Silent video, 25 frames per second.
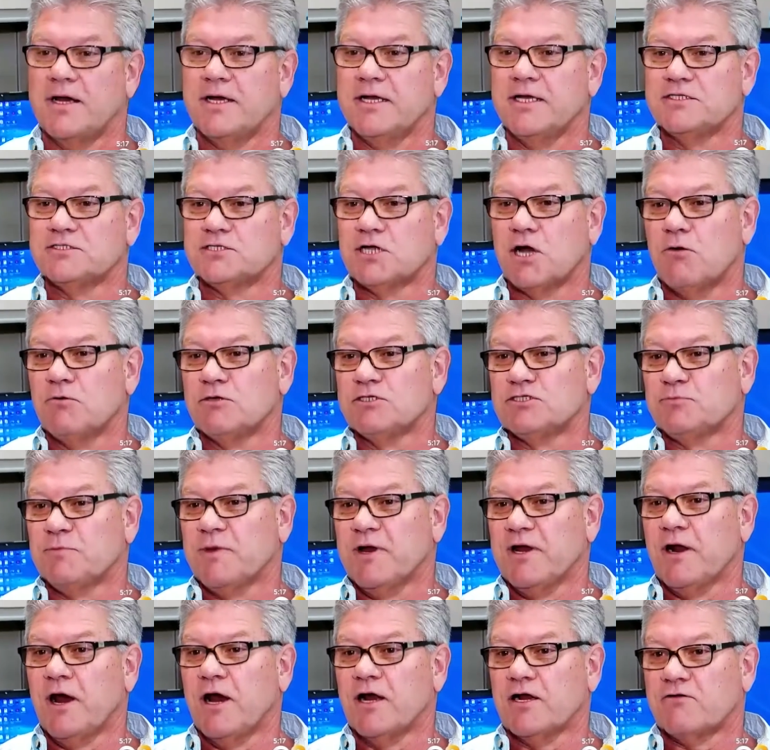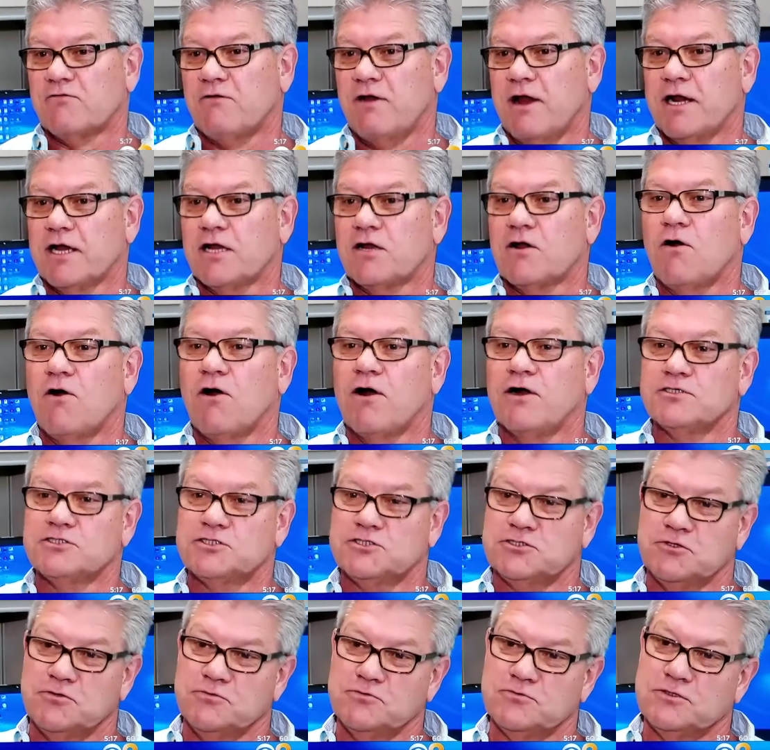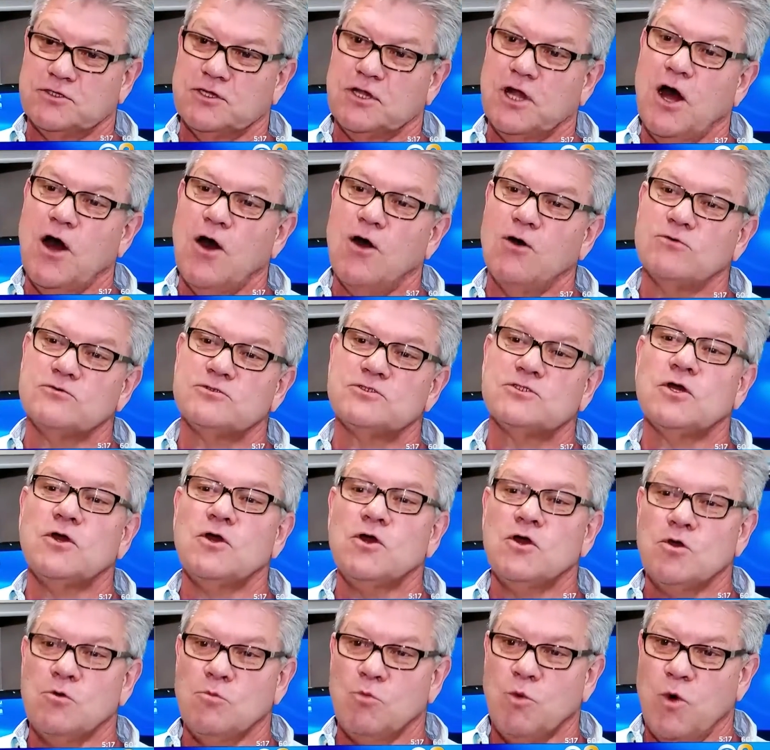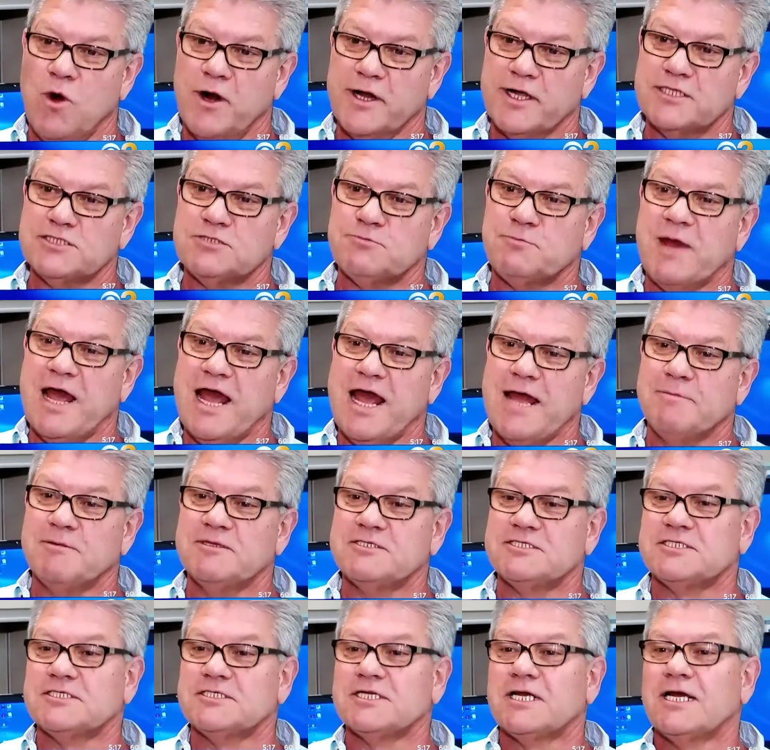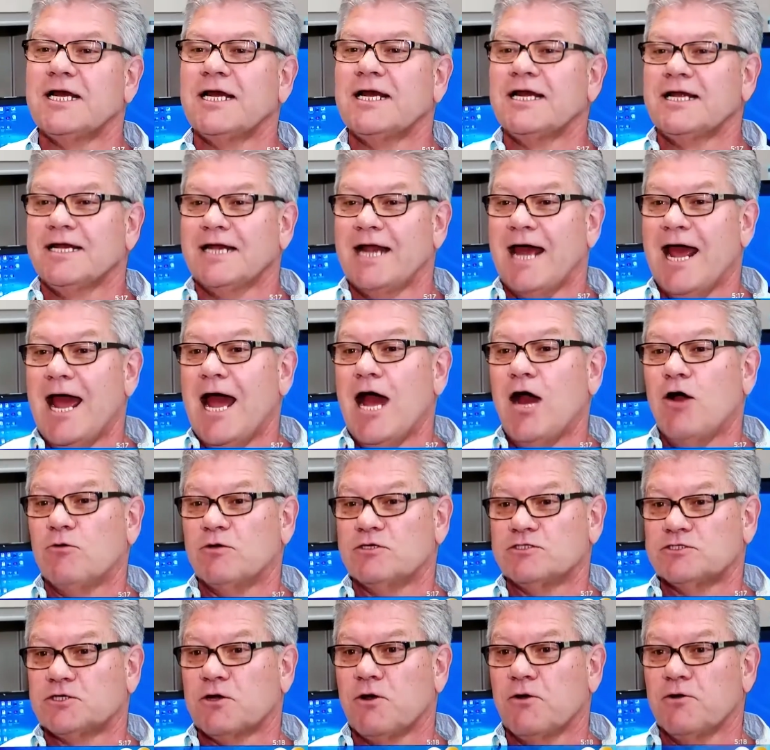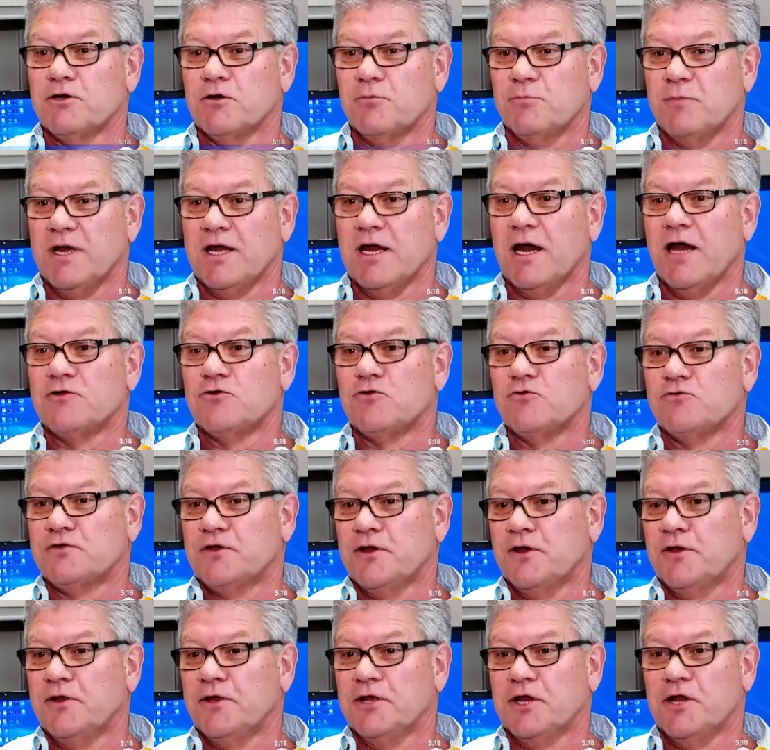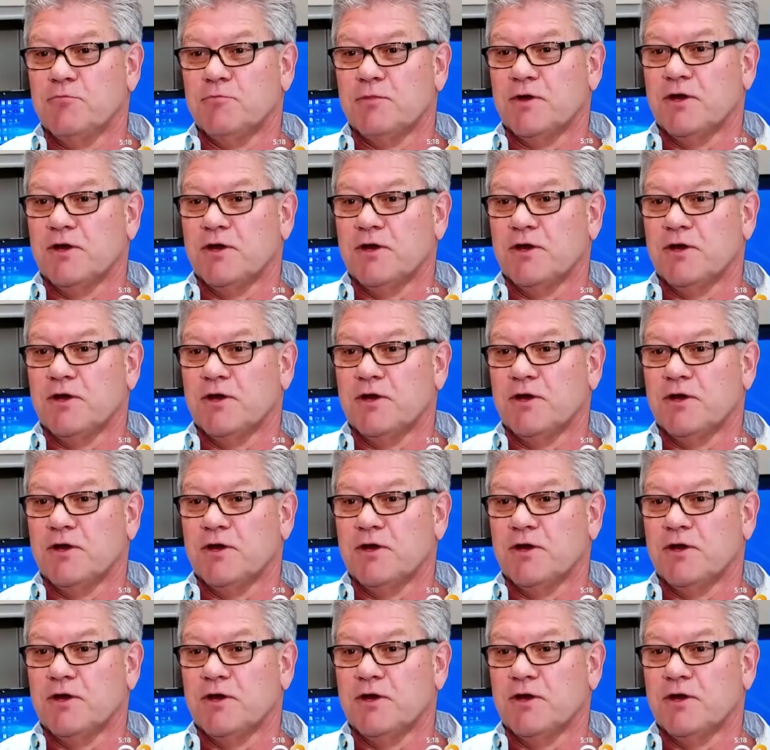But it's always been on credit cards, student loans, mortgage payments. Now it's going to be on utility